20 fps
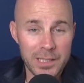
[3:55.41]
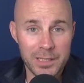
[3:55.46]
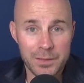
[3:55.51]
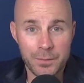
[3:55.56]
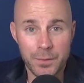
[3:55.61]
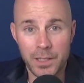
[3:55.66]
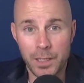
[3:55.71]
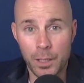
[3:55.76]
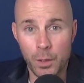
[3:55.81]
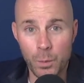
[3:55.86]

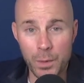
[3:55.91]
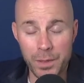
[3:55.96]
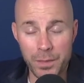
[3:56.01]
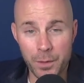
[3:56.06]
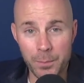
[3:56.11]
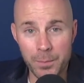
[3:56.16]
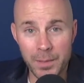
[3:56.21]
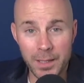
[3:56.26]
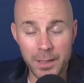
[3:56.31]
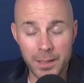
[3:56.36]
video with
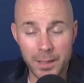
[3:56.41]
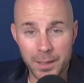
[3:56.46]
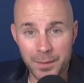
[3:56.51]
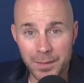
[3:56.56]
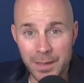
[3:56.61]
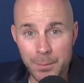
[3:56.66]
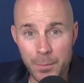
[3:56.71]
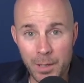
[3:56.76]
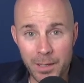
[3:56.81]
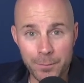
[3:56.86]
them. They
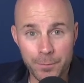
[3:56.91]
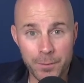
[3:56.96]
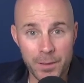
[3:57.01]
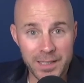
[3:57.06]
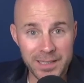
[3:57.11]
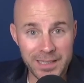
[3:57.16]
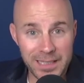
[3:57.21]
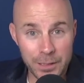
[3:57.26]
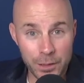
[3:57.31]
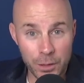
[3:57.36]
might find
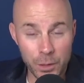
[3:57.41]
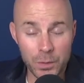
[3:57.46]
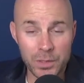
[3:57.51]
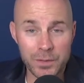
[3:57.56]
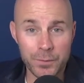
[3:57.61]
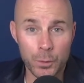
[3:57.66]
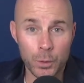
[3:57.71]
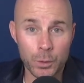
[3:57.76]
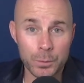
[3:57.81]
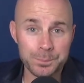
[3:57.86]
it
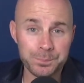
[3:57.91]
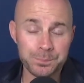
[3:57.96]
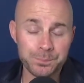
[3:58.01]
useful.